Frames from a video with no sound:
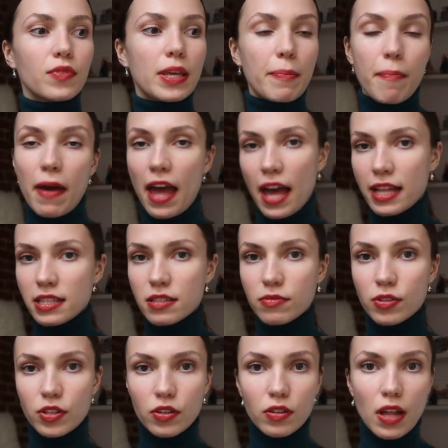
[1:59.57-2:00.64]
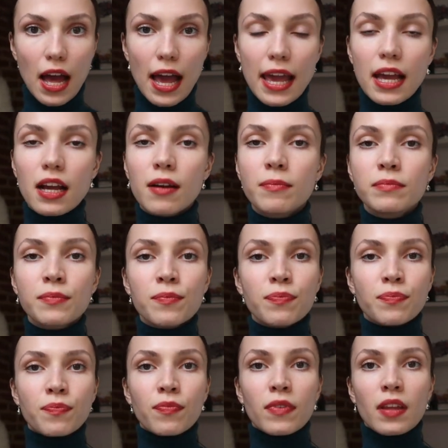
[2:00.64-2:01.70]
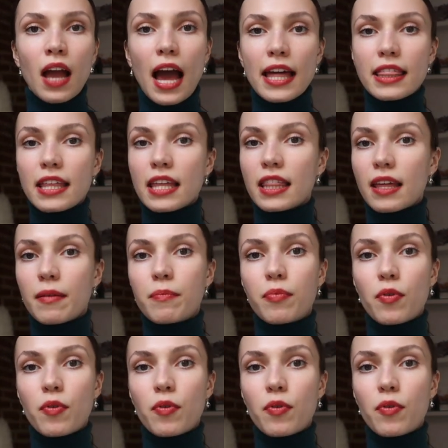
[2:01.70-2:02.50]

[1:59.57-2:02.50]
depends what you like. I think they